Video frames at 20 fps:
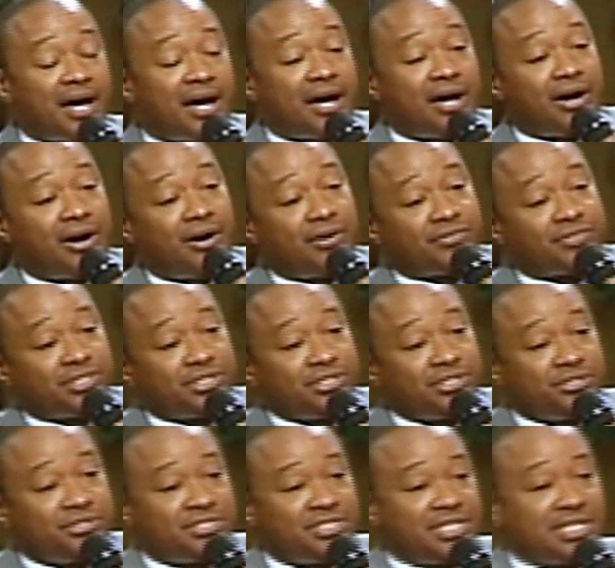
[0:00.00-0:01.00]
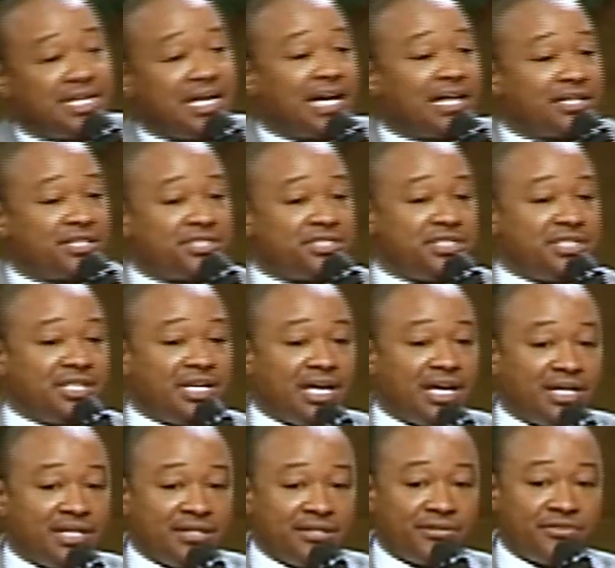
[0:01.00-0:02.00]
I often use the analogy
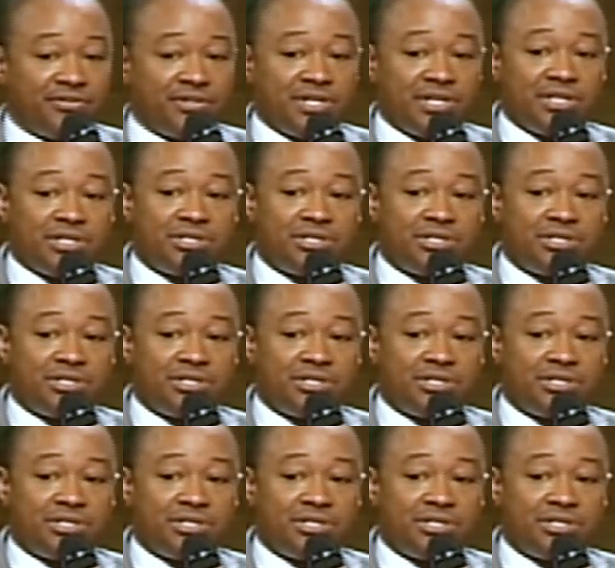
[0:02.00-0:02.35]
that if